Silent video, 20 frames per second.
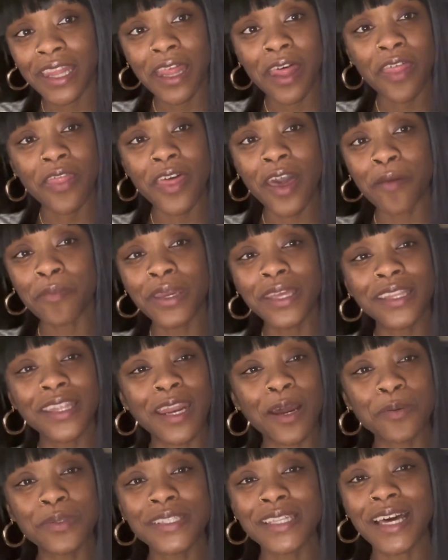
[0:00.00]
That means that
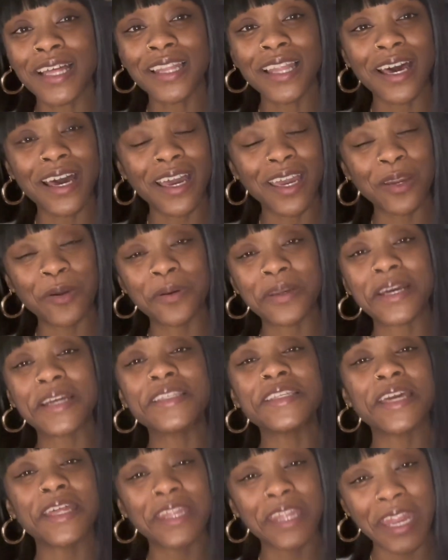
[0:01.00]
I was not lying when I
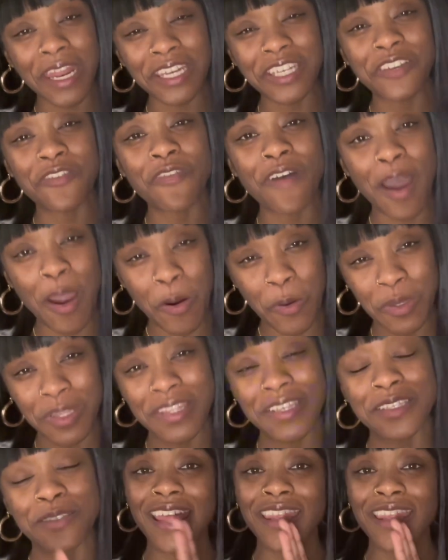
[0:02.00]
say that I devoured this. In